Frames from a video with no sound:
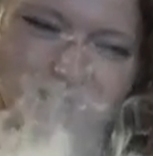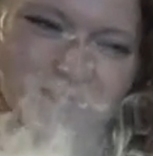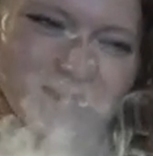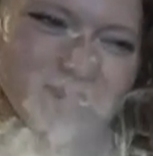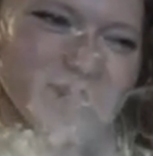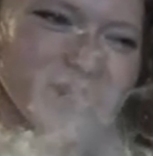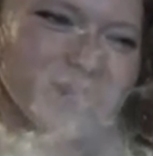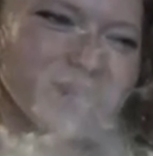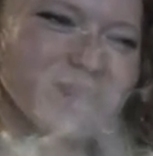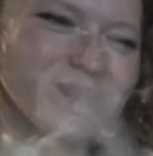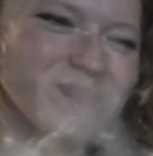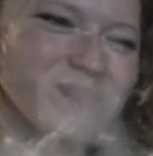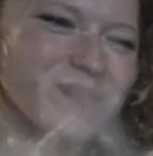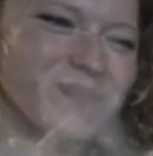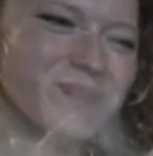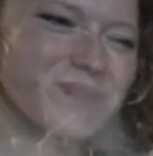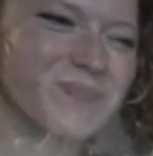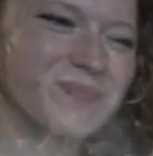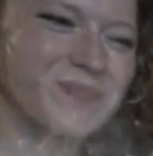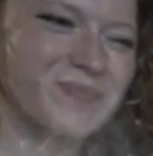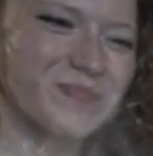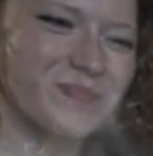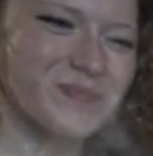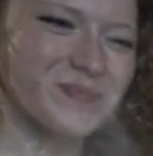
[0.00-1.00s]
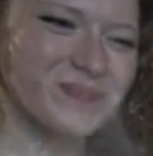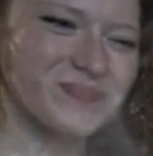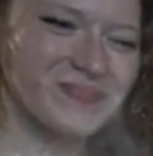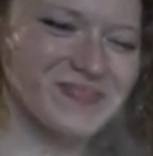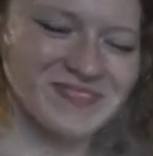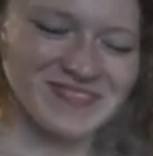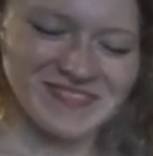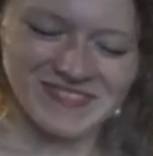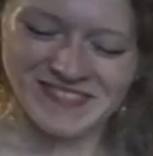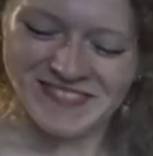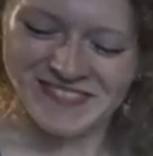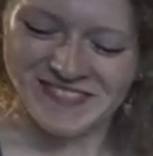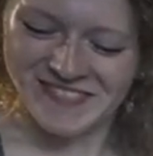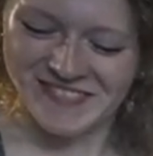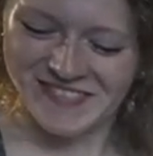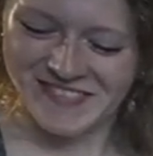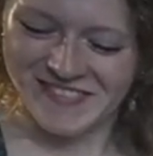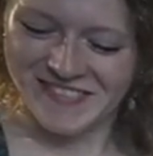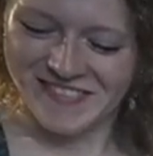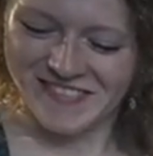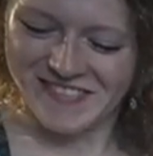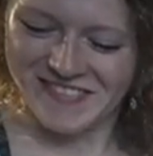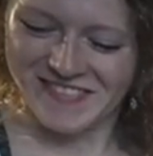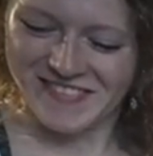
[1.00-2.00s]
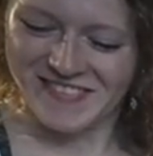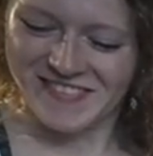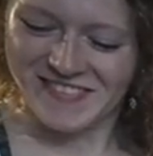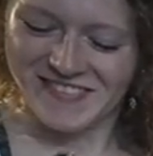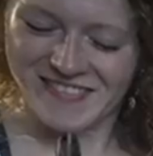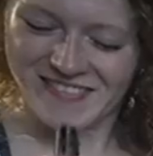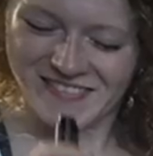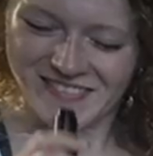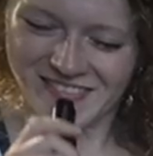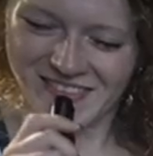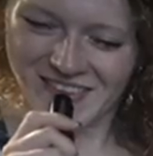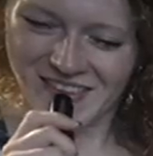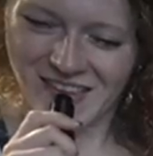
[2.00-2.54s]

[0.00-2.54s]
(silence)